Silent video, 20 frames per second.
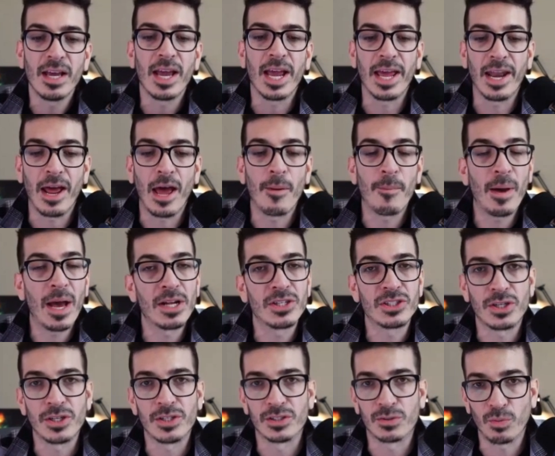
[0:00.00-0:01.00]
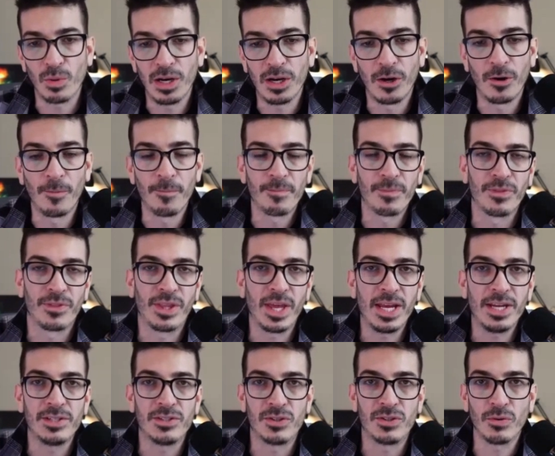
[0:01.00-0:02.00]
And I imagine as well,
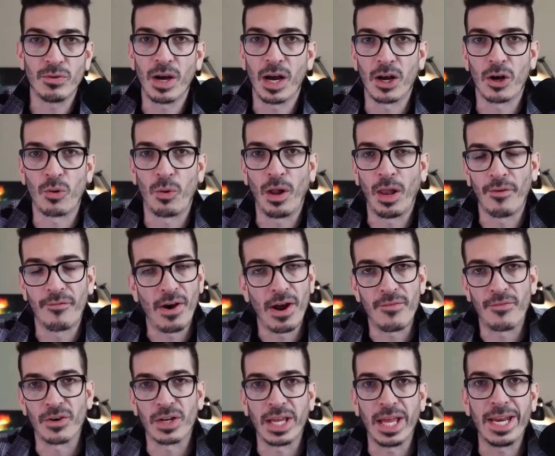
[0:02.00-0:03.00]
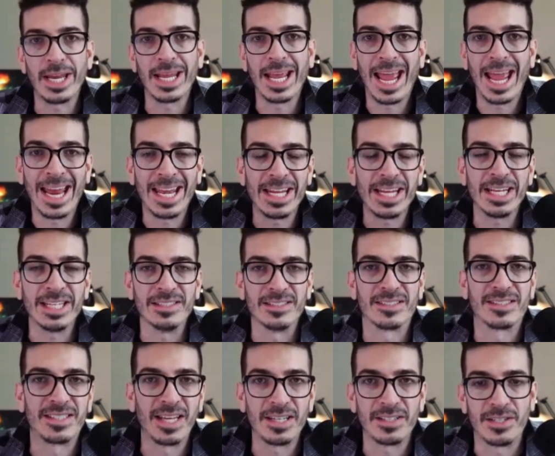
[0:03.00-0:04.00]
they do not qualify for getting any
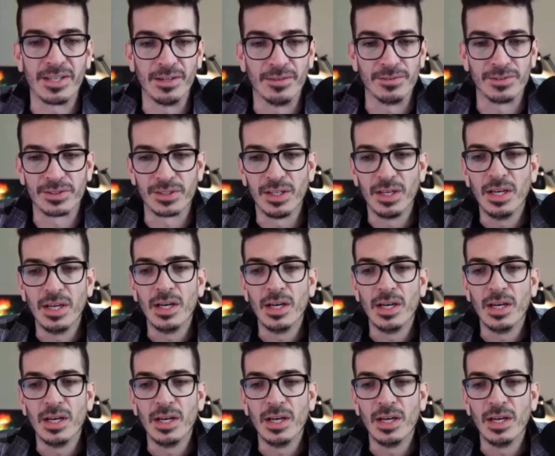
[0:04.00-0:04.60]
incentives.